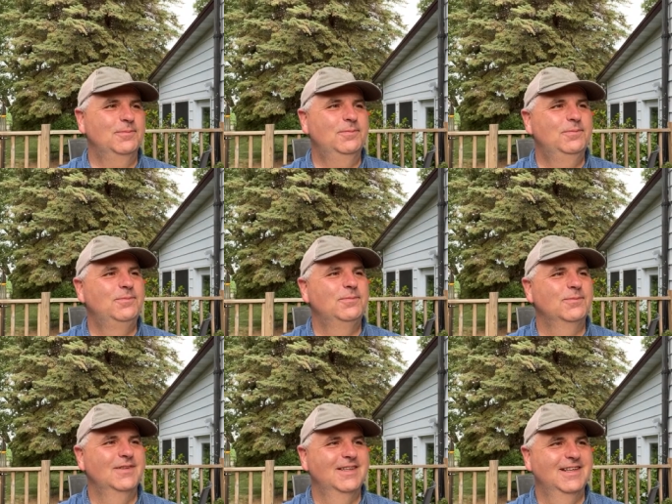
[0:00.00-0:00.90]
garden tour
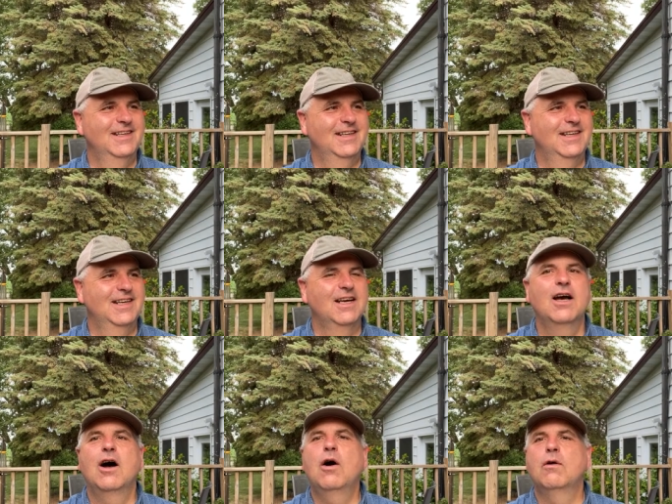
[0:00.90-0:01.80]
when there's
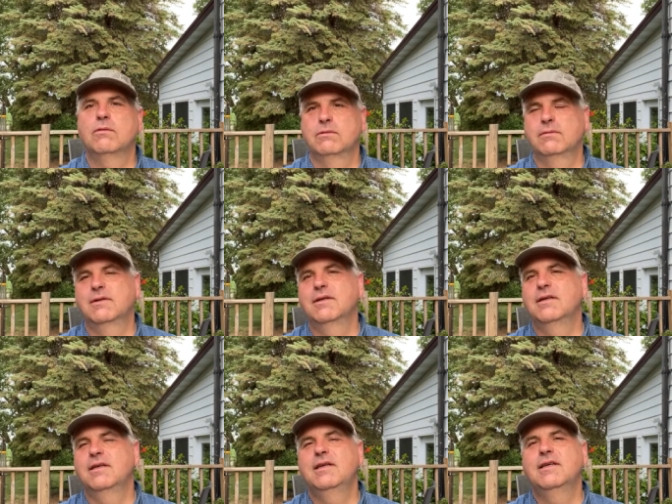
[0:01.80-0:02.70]
lots of
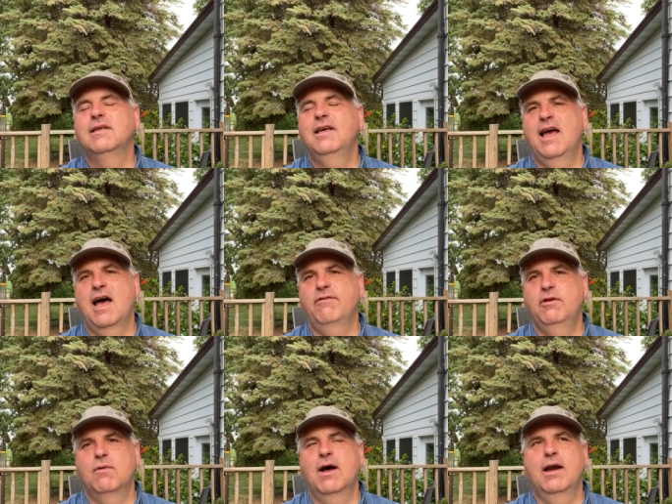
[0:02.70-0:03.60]
produce. Yeah, if
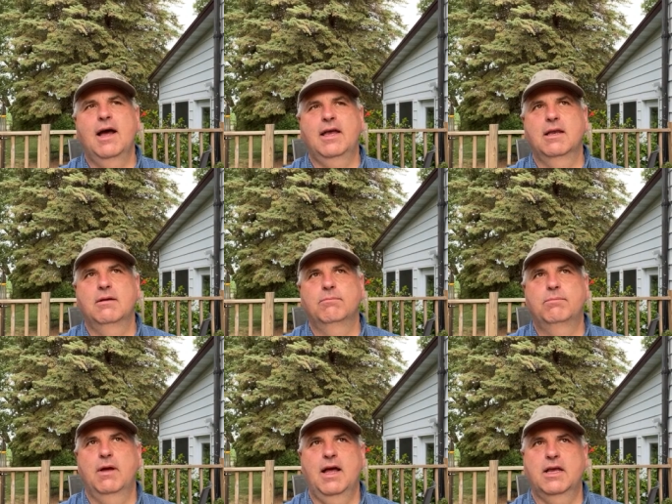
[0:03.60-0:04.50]
you want, I can
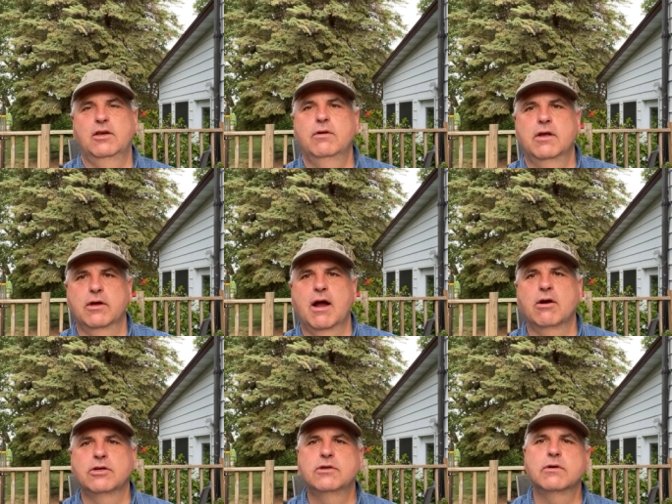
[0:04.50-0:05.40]
do another
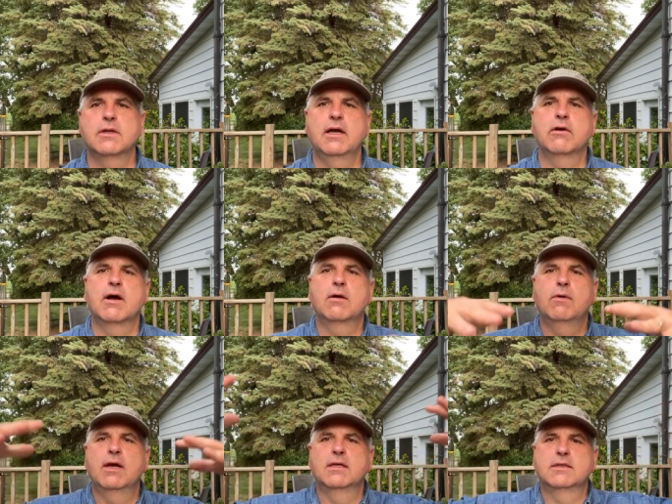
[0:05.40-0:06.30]
garden tour later on
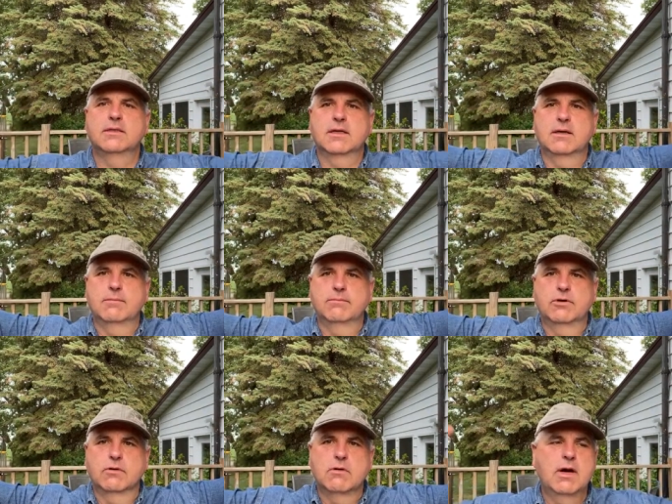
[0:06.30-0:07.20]
when it's
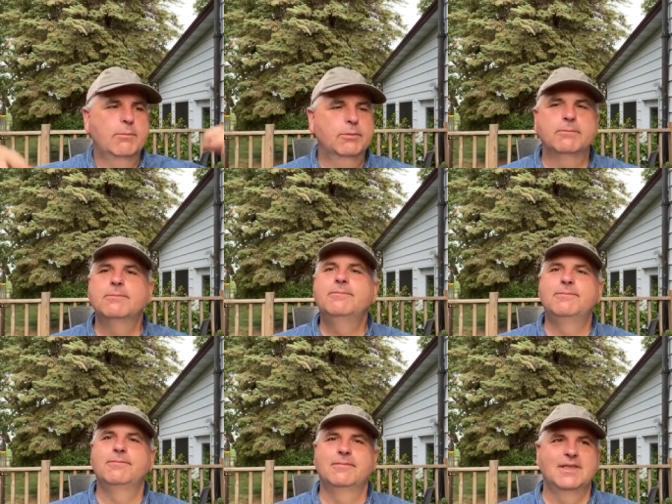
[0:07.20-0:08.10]
grown up.
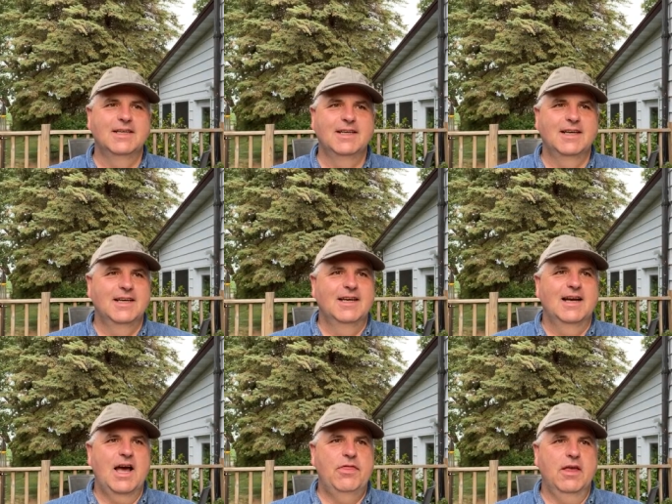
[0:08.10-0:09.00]

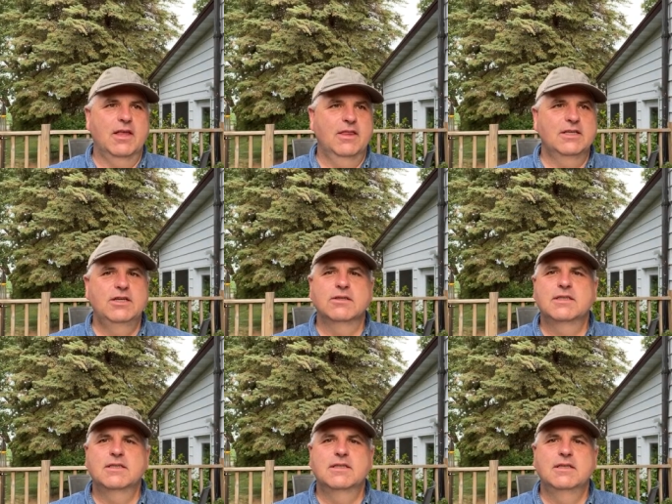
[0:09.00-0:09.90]
I think this
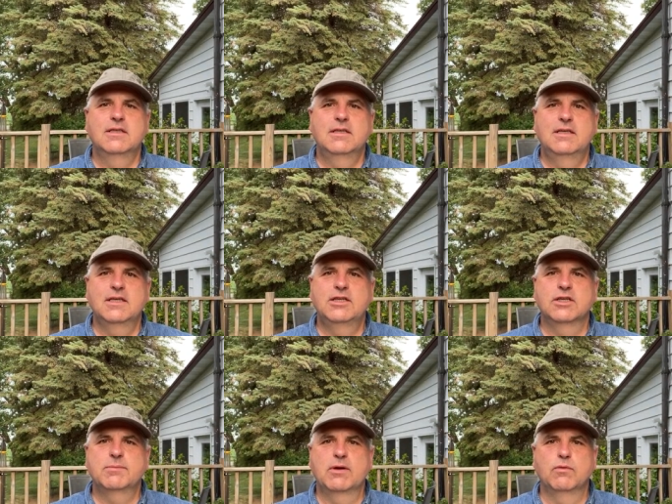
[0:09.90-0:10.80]

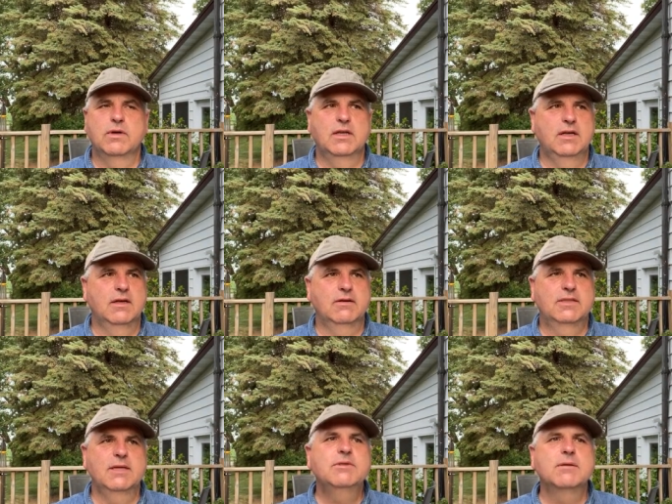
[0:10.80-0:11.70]
year's been really, it
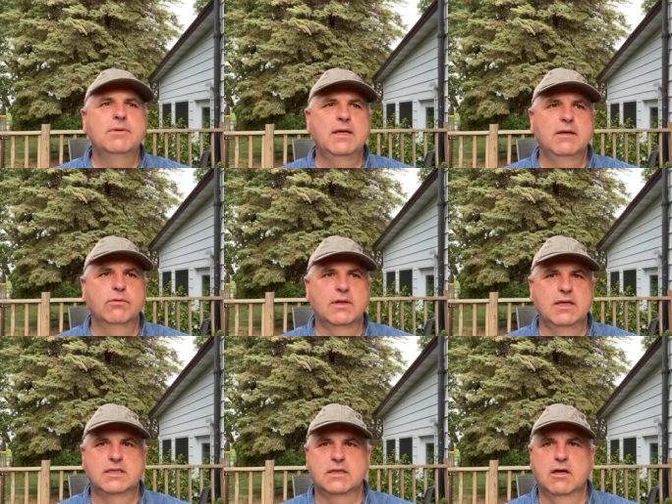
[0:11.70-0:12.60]
seems to be
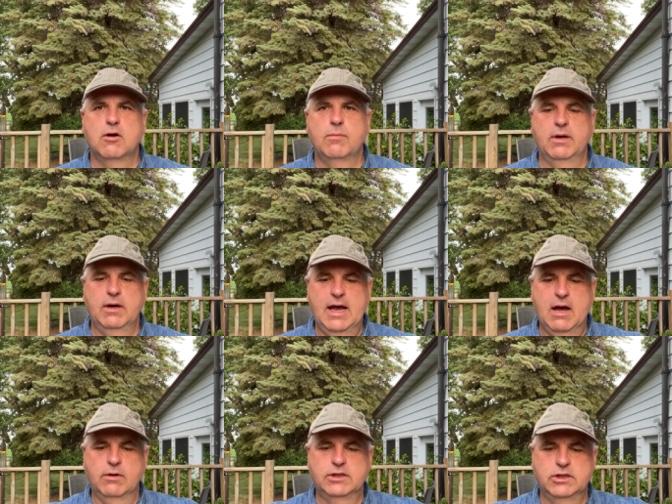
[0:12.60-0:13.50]
really slow, but
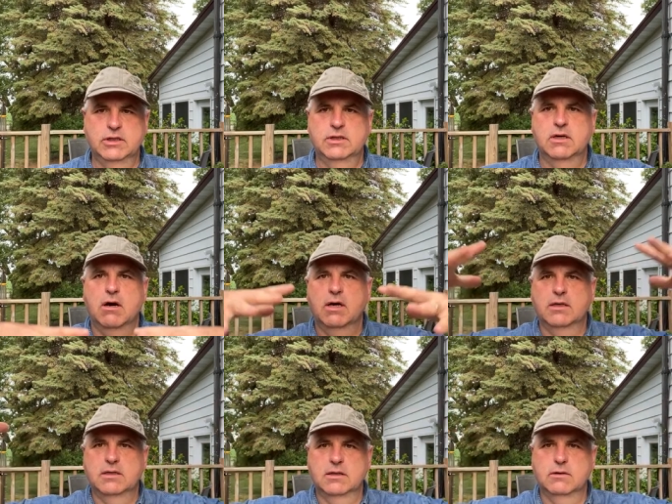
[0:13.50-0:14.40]
now it's just starting
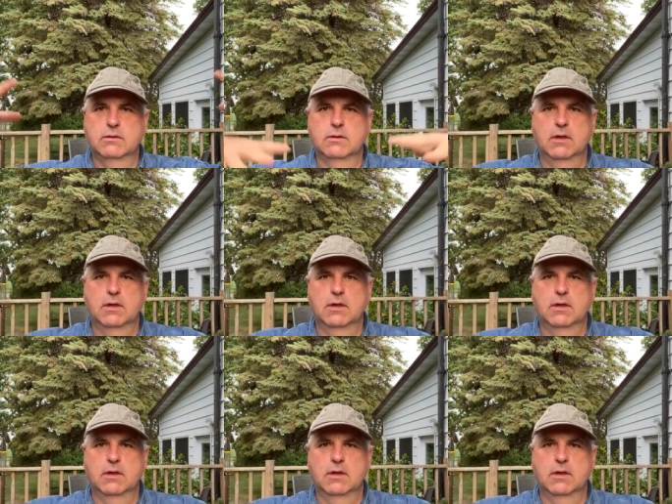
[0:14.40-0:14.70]
to